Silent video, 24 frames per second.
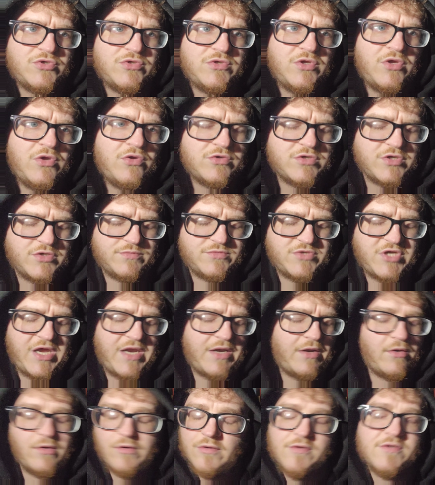YouTube
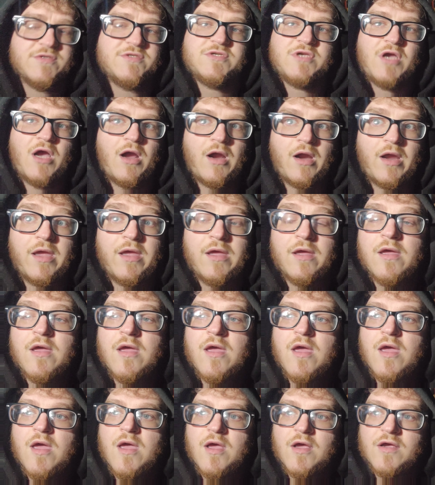channel. Sorry.
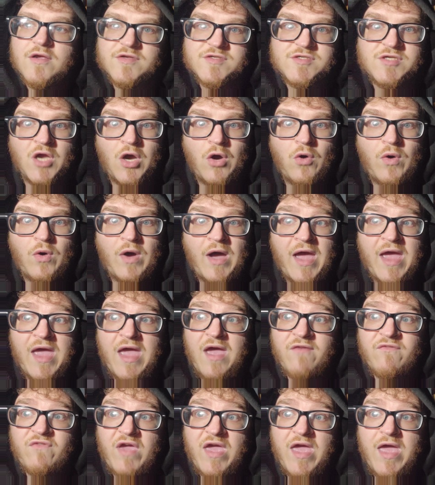So, I
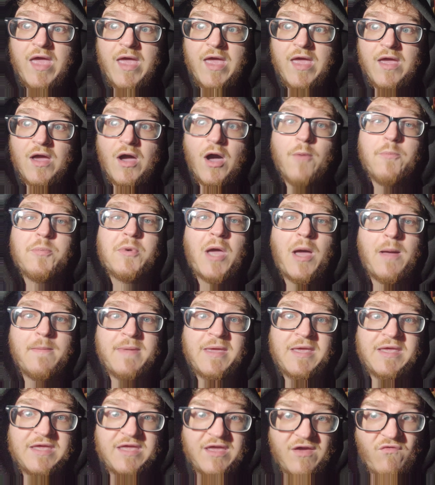have a
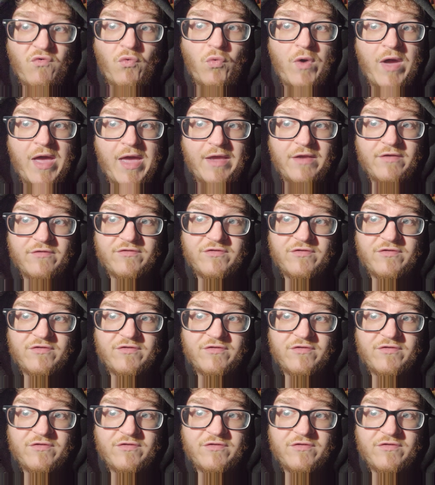upcoming giveaway.